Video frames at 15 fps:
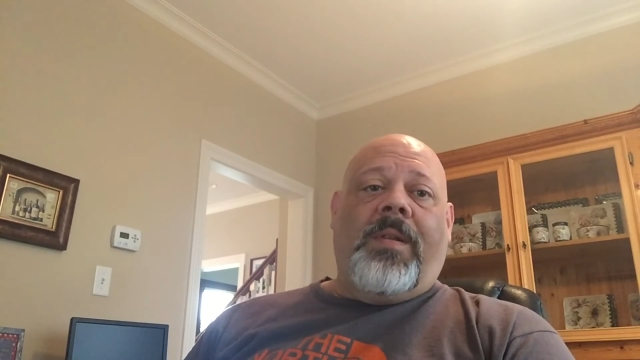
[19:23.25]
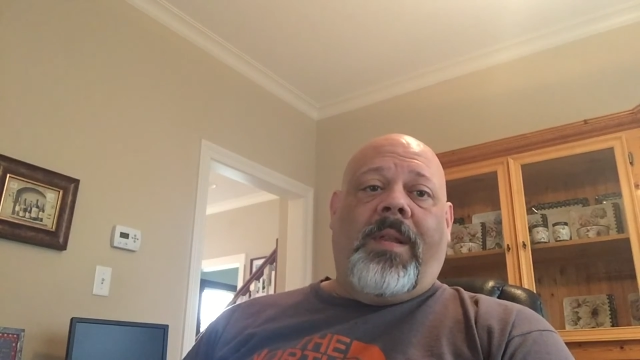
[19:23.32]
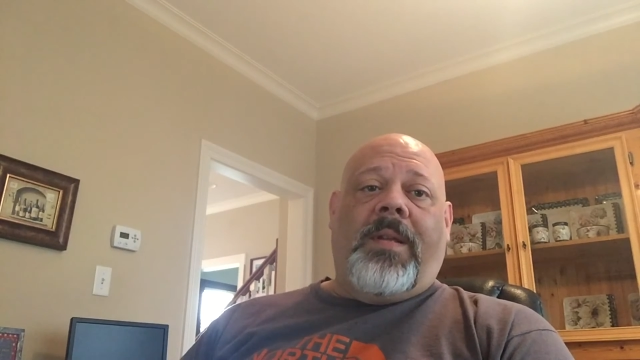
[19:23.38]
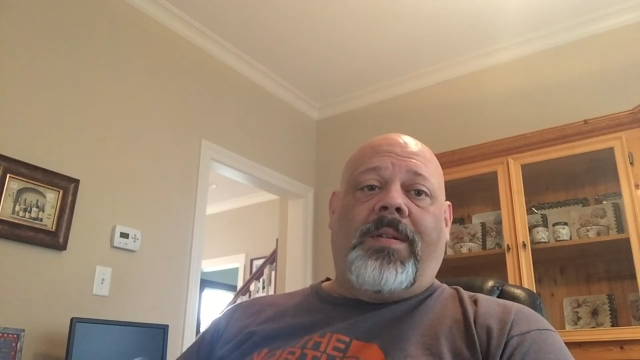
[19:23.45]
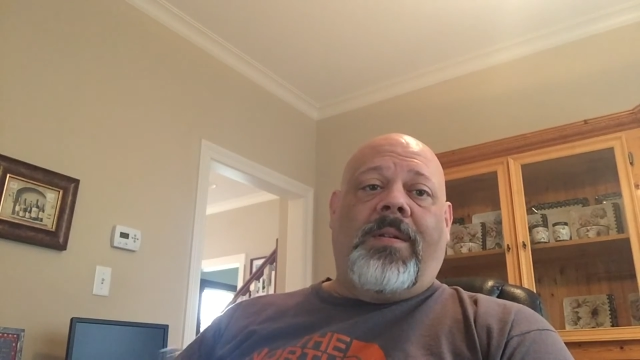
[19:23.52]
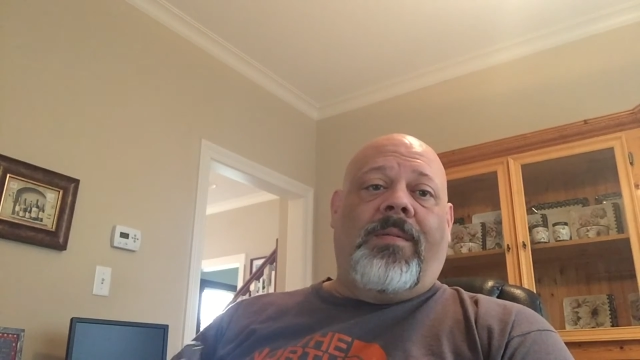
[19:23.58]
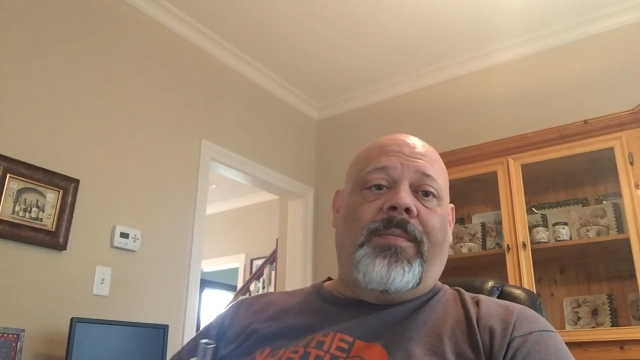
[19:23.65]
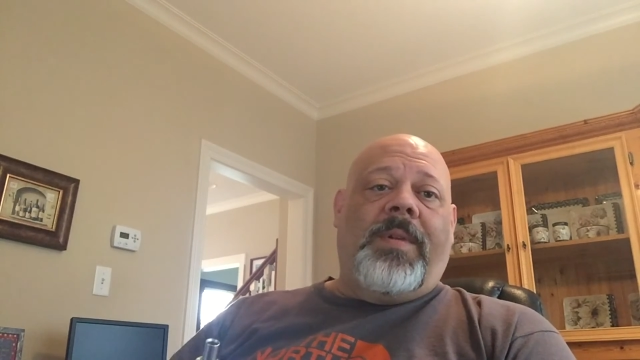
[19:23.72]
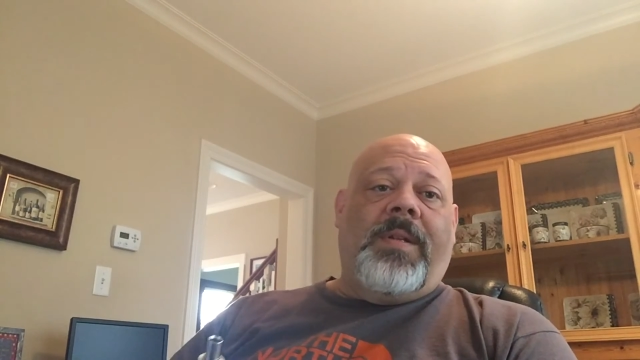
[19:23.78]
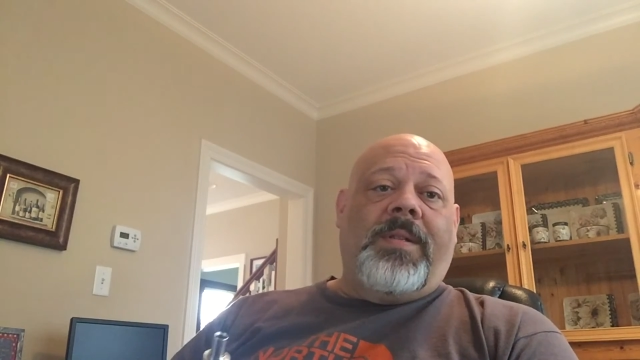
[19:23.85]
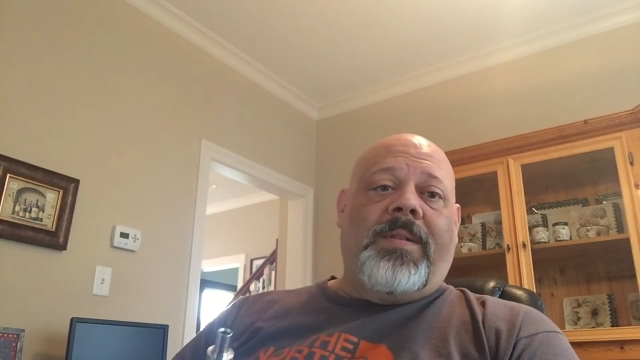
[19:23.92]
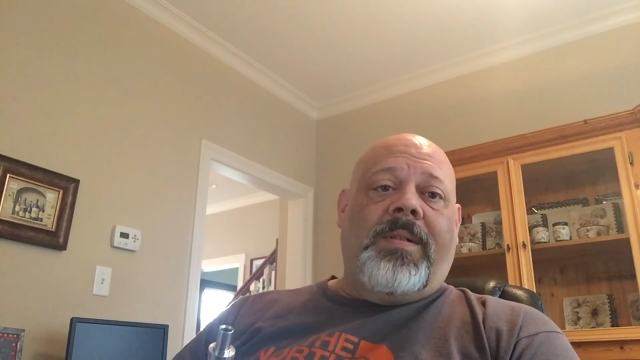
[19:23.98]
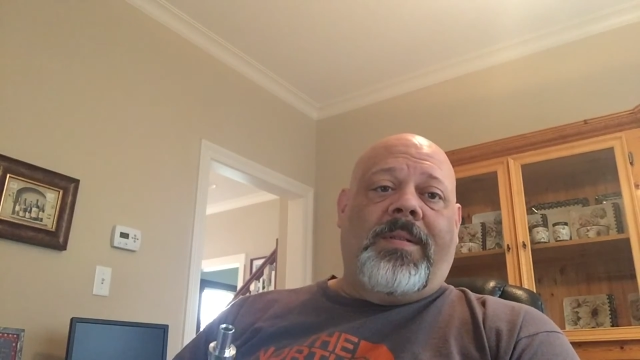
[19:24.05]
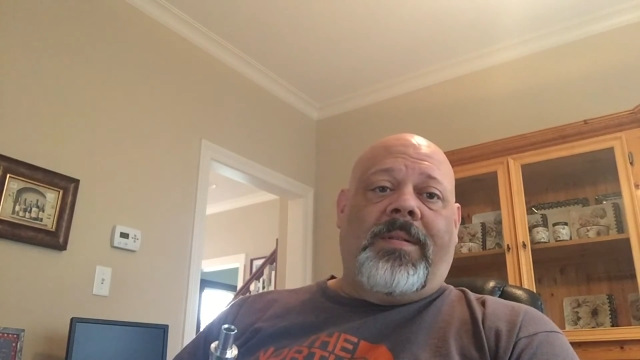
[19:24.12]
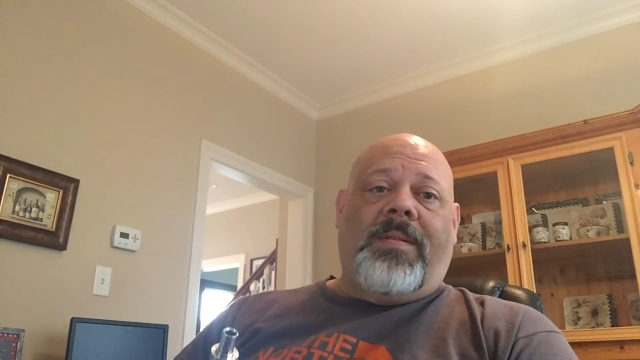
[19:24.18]
that's your
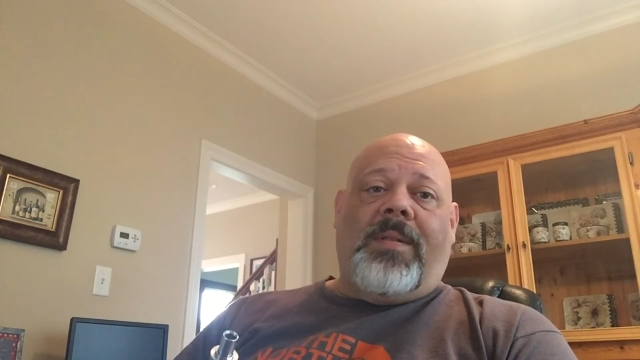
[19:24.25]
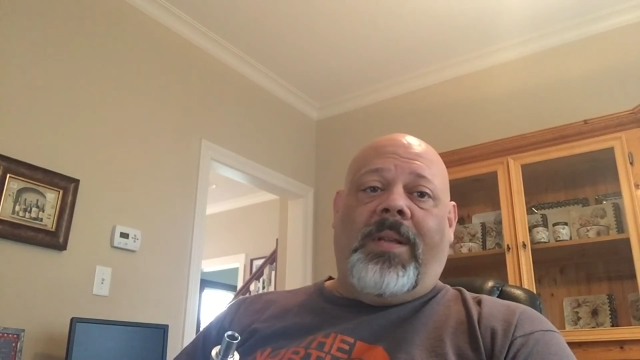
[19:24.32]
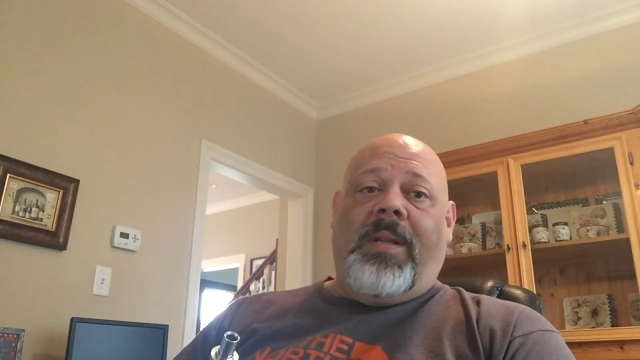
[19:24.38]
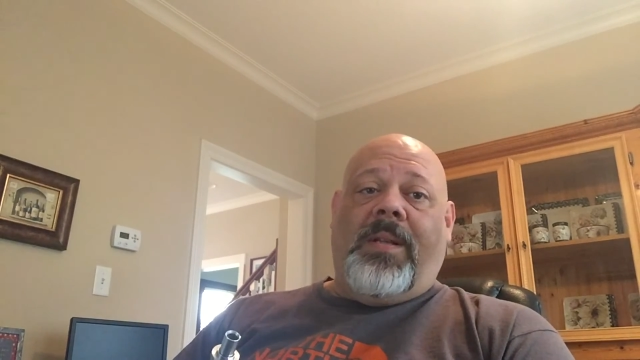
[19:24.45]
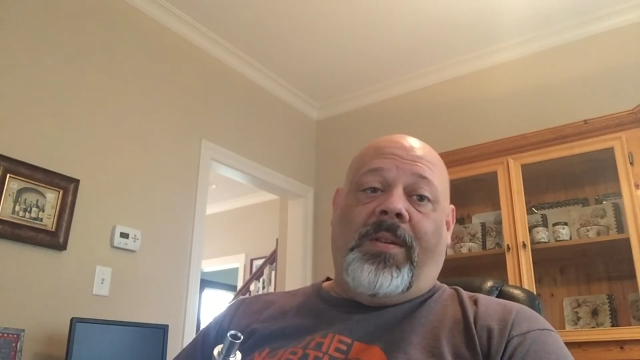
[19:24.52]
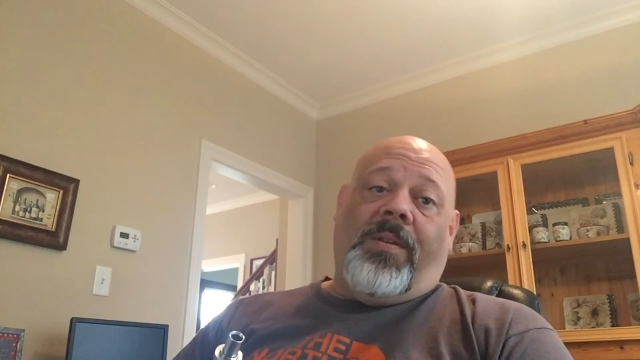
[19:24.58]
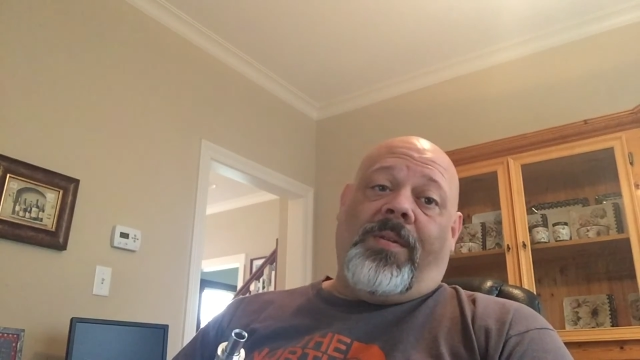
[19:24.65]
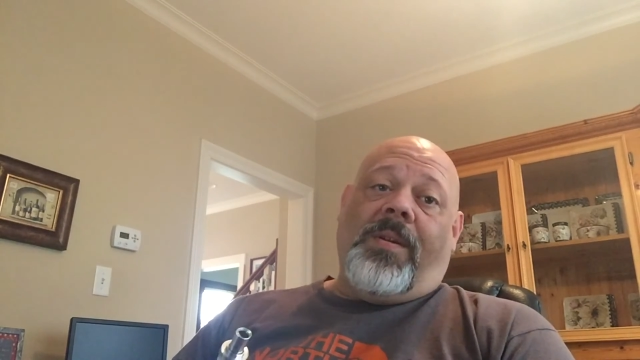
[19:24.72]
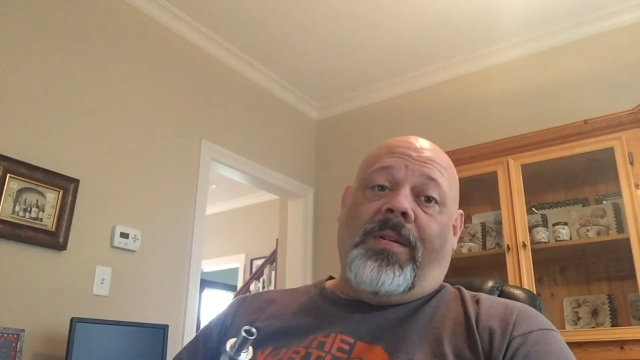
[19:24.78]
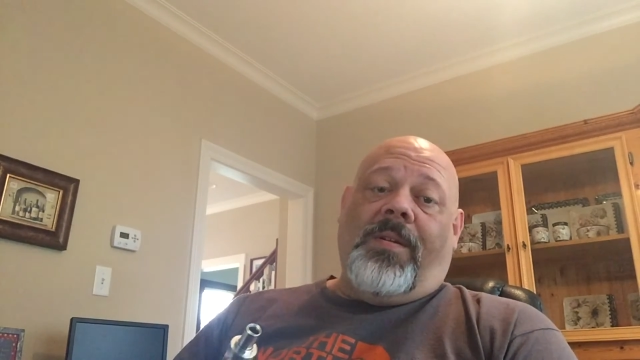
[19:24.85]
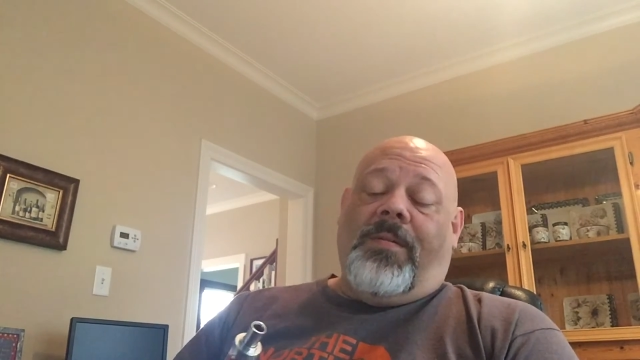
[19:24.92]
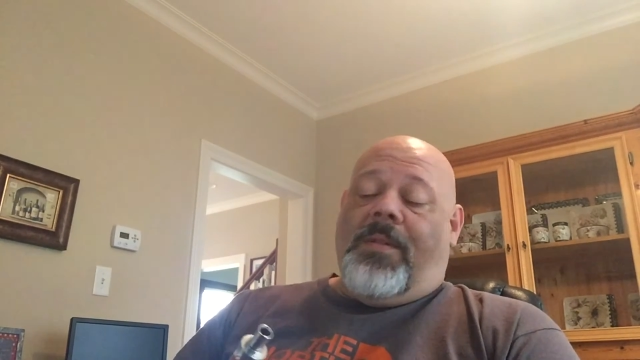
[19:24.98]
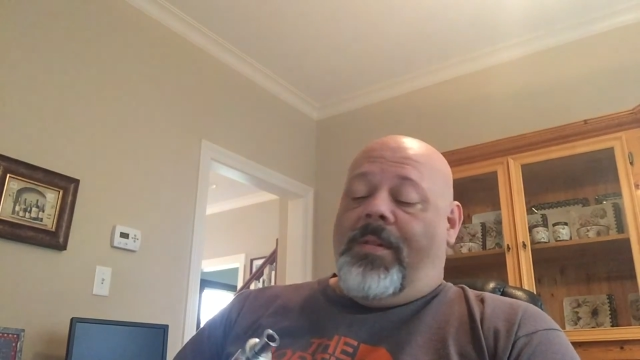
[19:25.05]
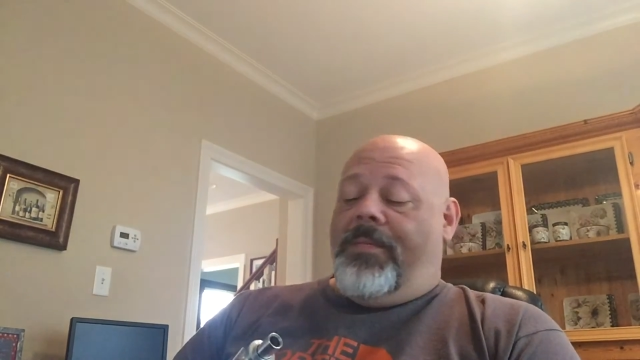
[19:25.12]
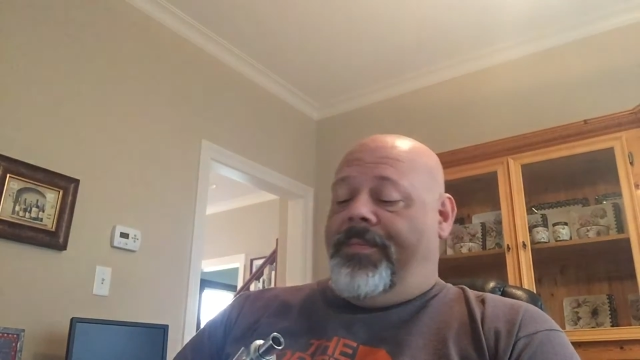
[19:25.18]
business, and you can
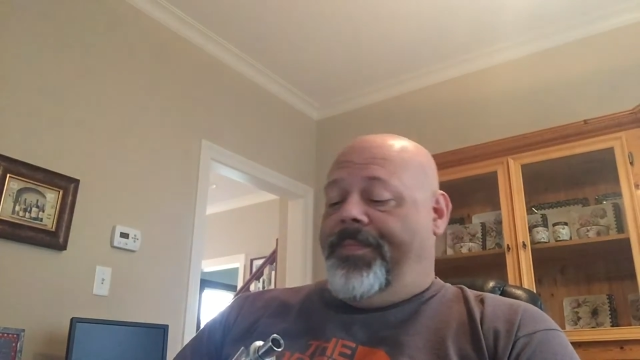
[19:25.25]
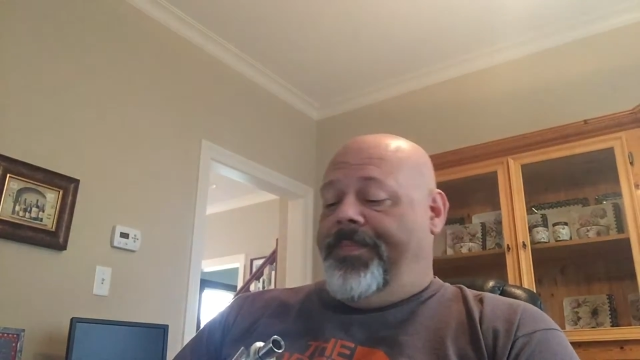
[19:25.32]
do it.